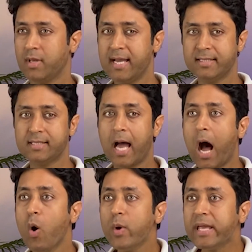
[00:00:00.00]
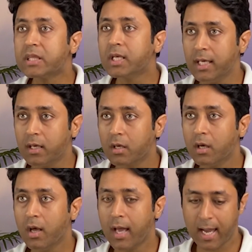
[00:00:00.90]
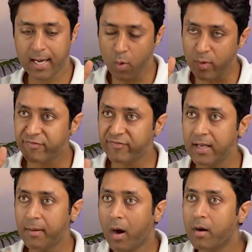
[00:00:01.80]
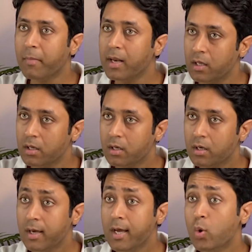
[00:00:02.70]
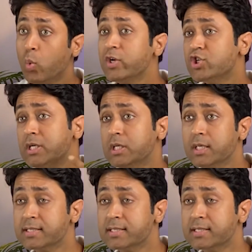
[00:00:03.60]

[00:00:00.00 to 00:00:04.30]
It's how we think and how we feel about money, which in turn